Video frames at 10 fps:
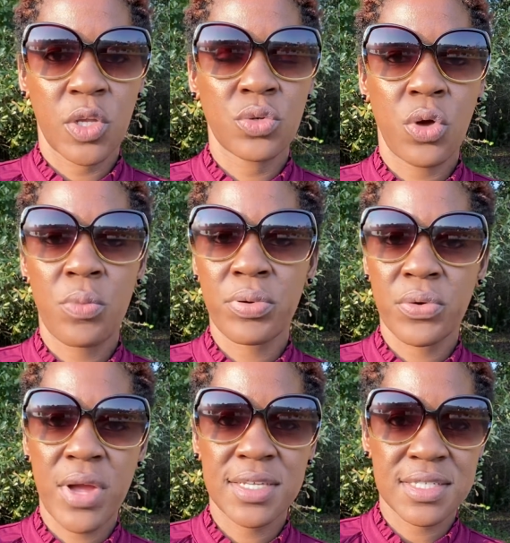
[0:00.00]
Don't
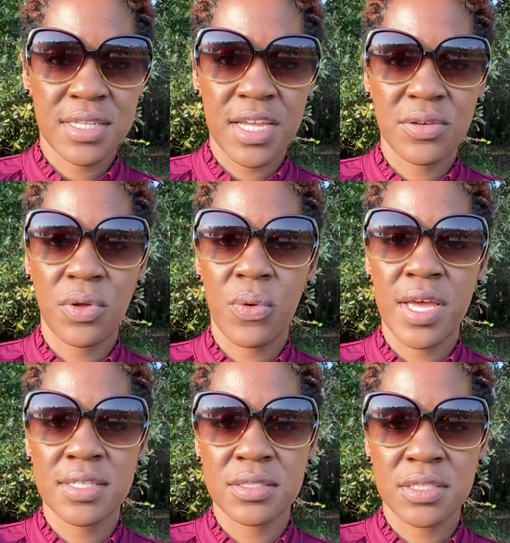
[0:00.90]
procrastinate. Don't
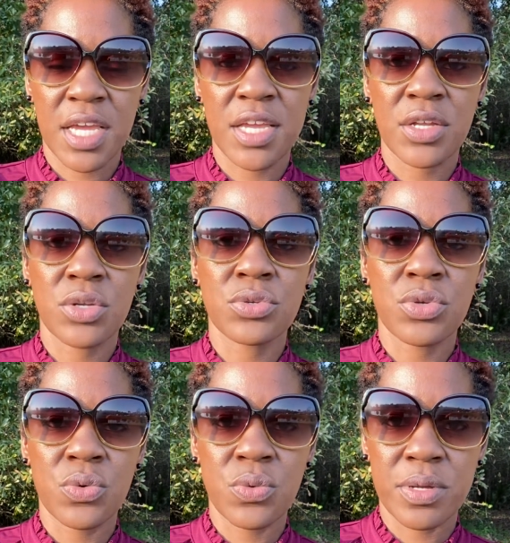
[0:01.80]
hesitate.
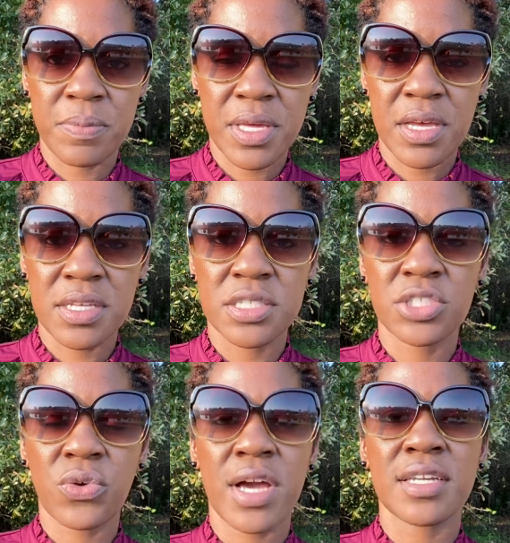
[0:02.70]
Do it, because He's
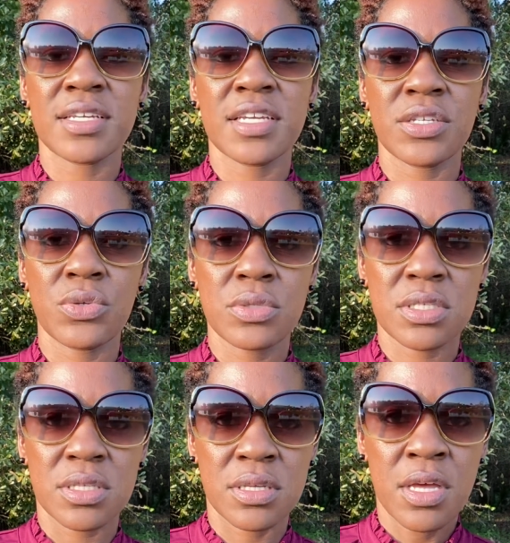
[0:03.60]
trying to get you
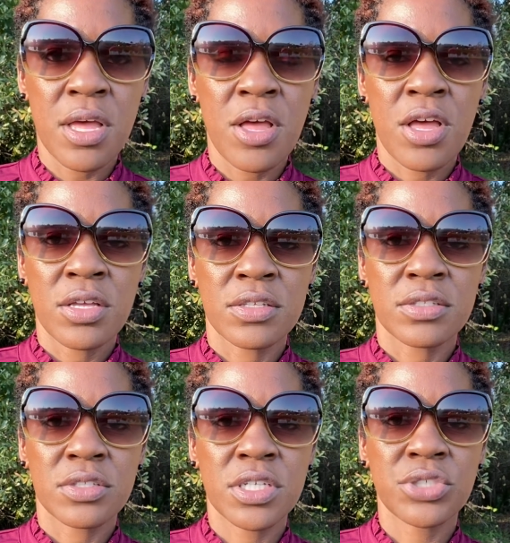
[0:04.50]
to.
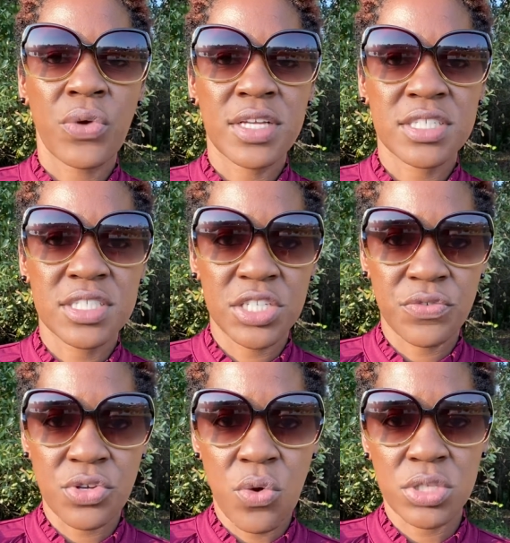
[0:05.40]
He's trying to see if
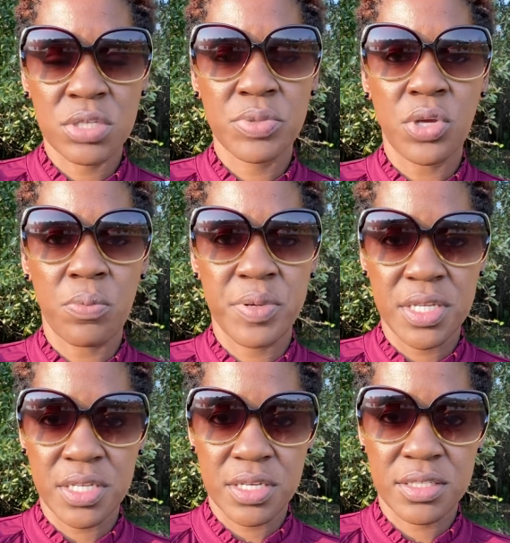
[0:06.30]
you're going to be
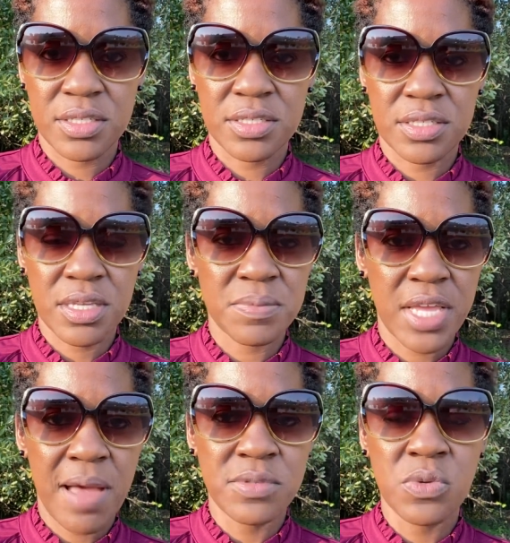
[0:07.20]
obedient.
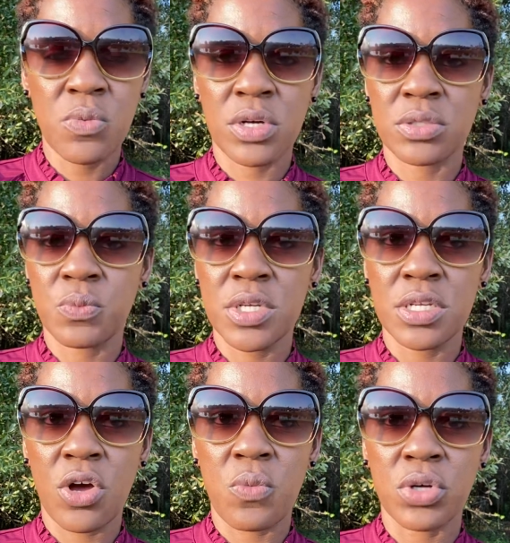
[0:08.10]
Sometimes we
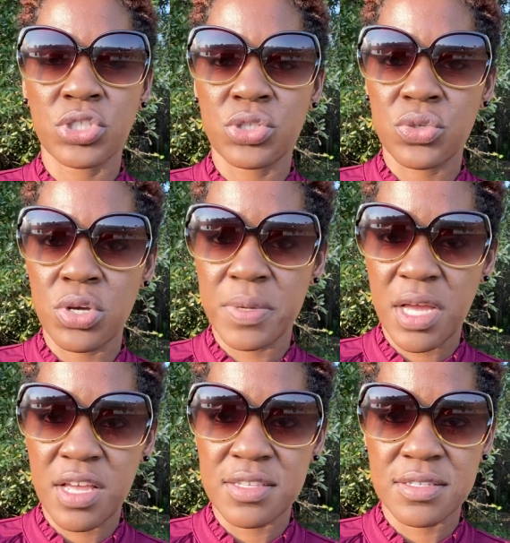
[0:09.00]
don't want to do it
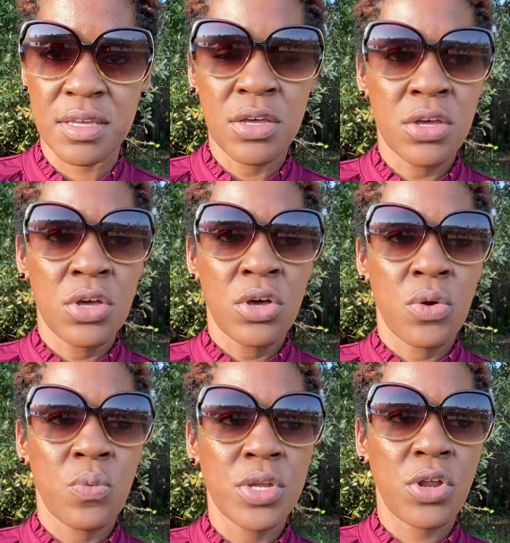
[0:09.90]
because
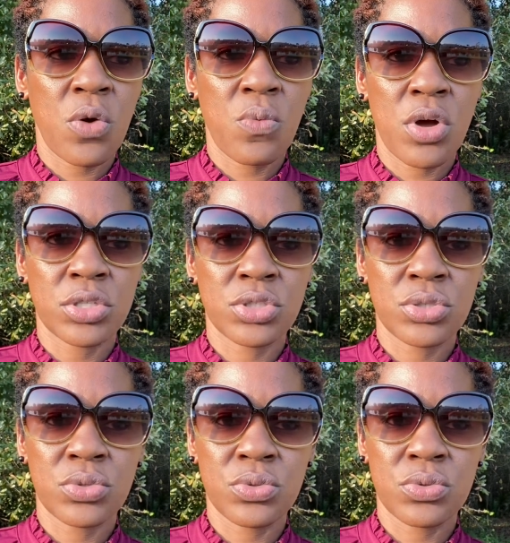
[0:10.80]
we don't want
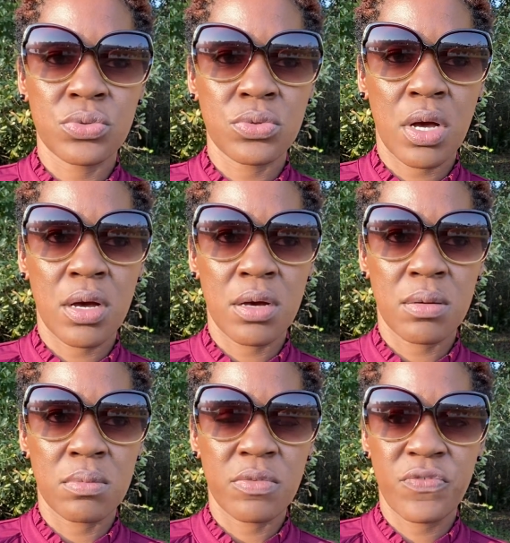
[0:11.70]
to
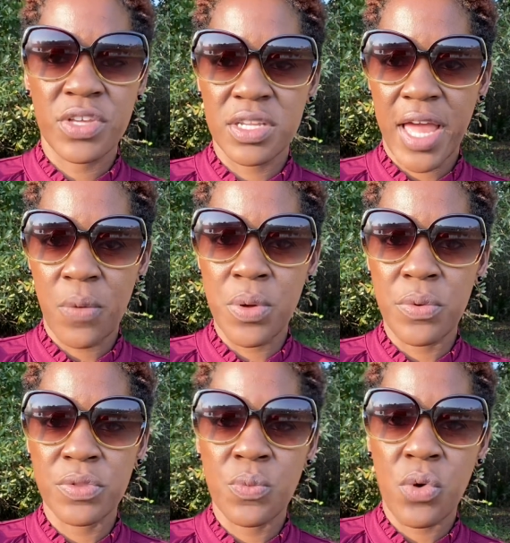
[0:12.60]
feel like we
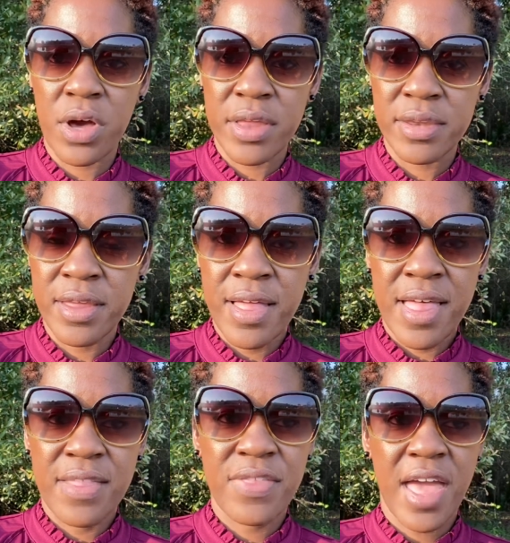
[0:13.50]
were the one
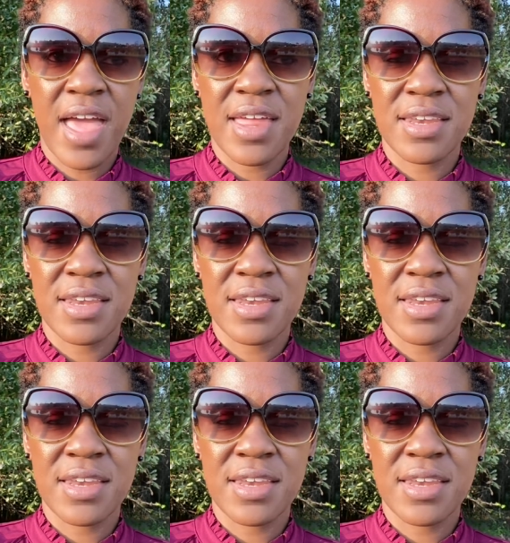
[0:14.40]
that